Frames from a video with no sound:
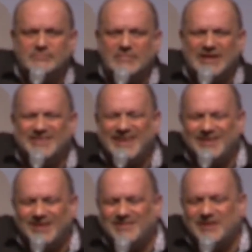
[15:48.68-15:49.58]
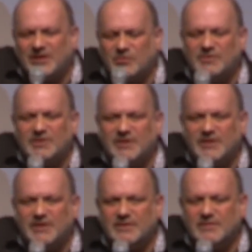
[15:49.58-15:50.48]
at the end of the
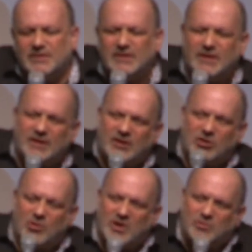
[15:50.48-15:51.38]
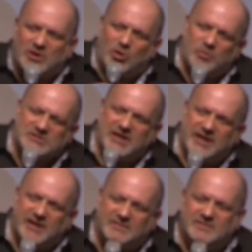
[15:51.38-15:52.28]
day, you know, I always
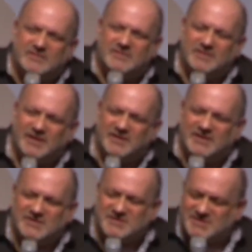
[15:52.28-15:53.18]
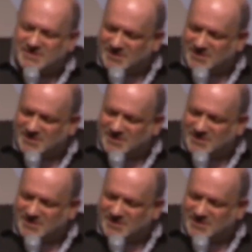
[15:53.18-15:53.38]
had, I guess,